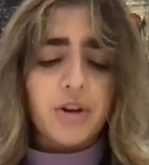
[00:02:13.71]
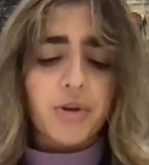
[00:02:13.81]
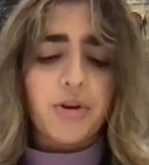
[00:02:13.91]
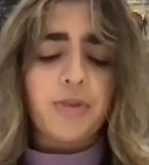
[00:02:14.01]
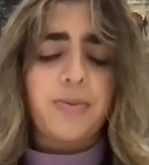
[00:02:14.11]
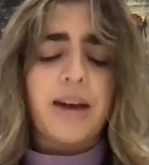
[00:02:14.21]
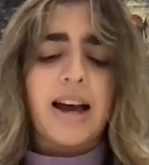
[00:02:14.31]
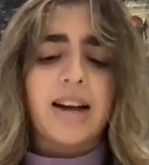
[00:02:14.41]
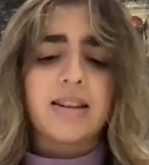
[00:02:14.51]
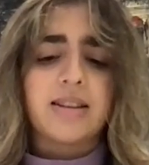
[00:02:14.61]
group.
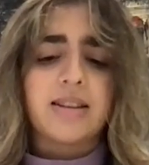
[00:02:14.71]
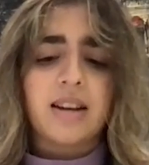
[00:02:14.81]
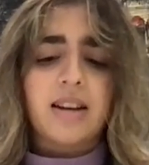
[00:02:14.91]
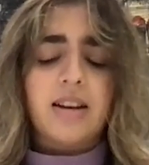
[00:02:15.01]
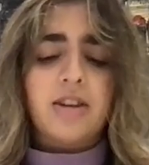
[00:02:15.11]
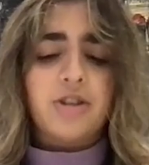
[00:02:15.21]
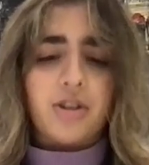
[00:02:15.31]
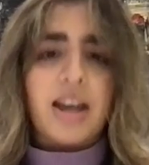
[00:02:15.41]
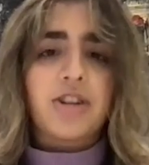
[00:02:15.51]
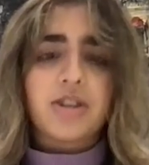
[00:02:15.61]
And so
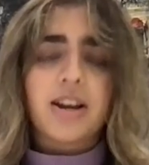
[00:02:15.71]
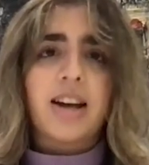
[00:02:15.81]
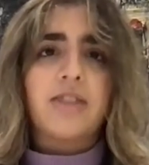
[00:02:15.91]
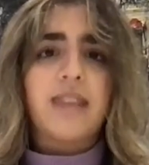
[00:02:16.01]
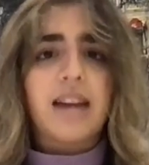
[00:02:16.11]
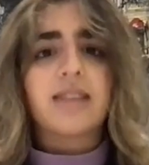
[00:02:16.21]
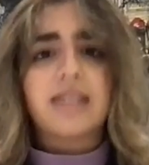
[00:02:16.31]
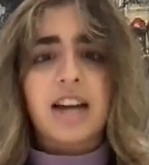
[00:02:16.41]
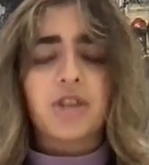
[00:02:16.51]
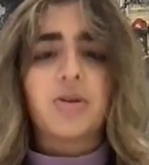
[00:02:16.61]
that just kind of led us
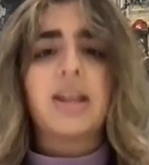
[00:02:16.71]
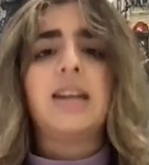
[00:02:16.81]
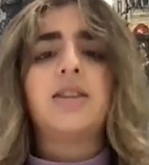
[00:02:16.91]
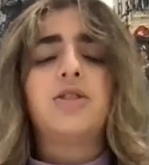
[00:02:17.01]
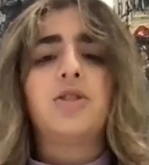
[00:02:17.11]
naturally